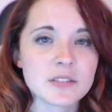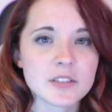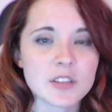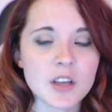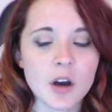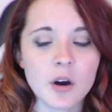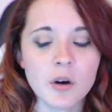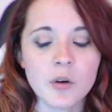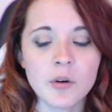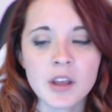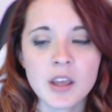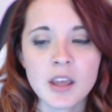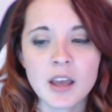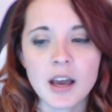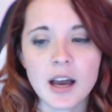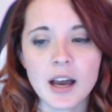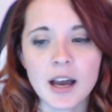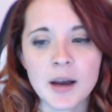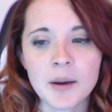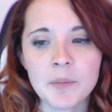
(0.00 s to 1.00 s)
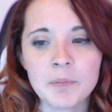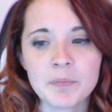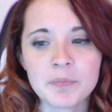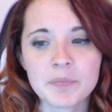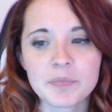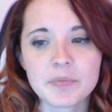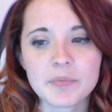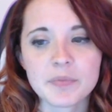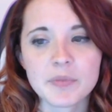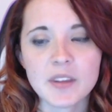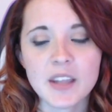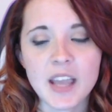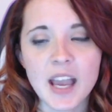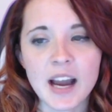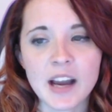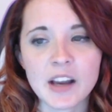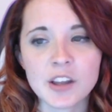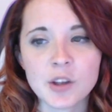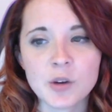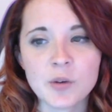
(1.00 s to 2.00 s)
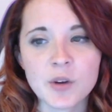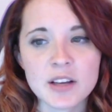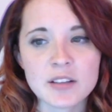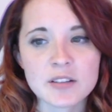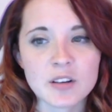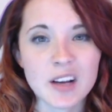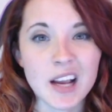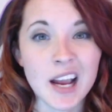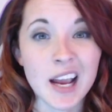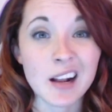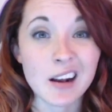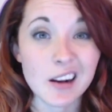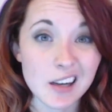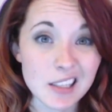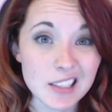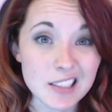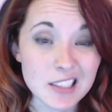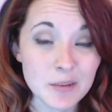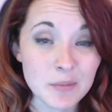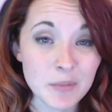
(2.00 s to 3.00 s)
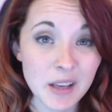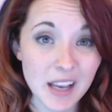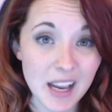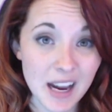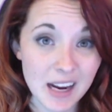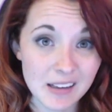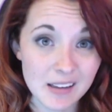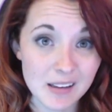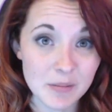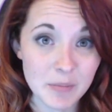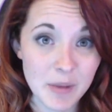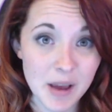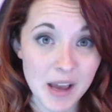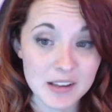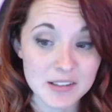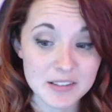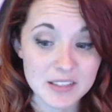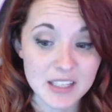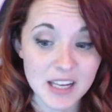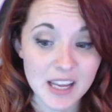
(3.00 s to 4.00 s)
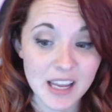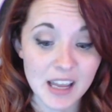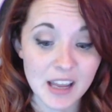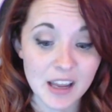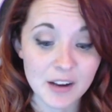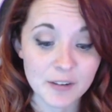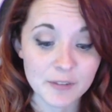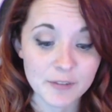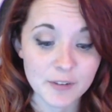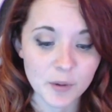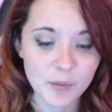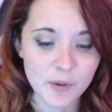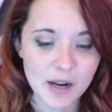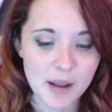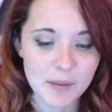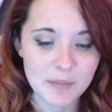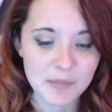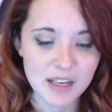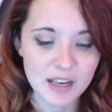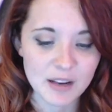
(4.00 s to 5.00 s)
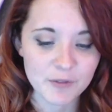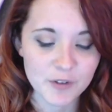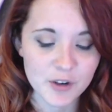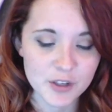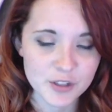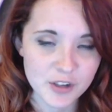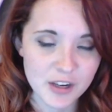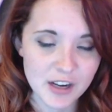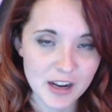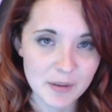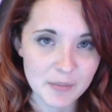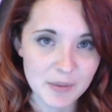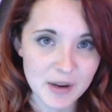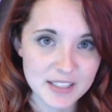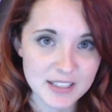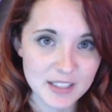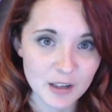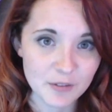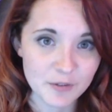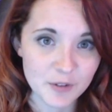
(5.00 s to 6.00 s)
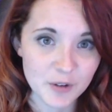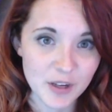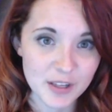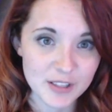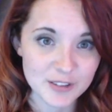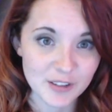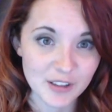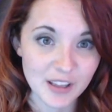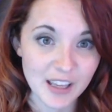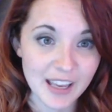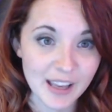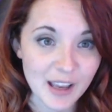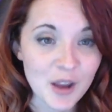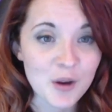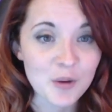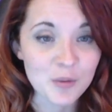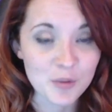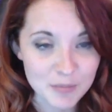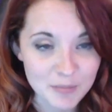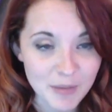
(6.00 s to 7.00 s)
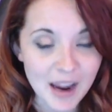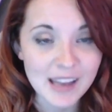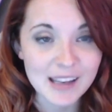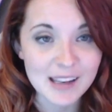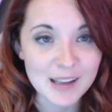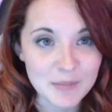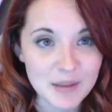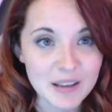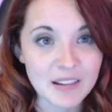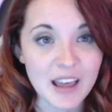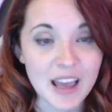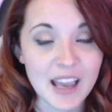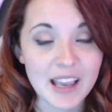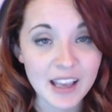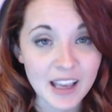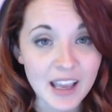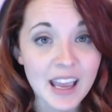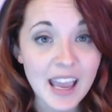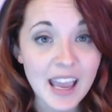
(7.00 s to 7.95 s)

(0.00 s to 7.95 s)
So yeah, you guys are kind of awesome and kind of the best, and for when I'm getting frustrated at myself, you guys are like reminding me, like,